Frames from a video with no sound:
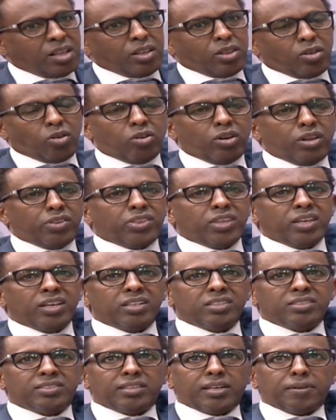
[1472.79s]
The only thing
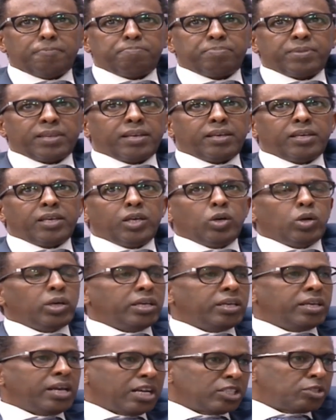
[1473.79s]
is, he,
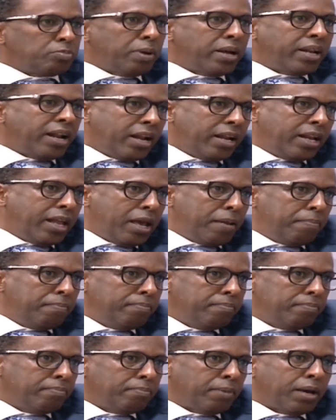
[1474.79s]
he has made a name
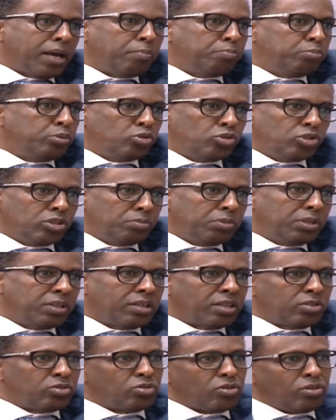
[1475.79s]
by abusing me.
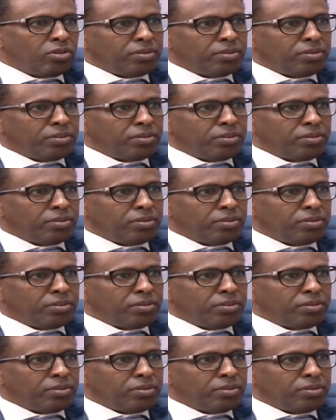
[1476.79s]
That's all.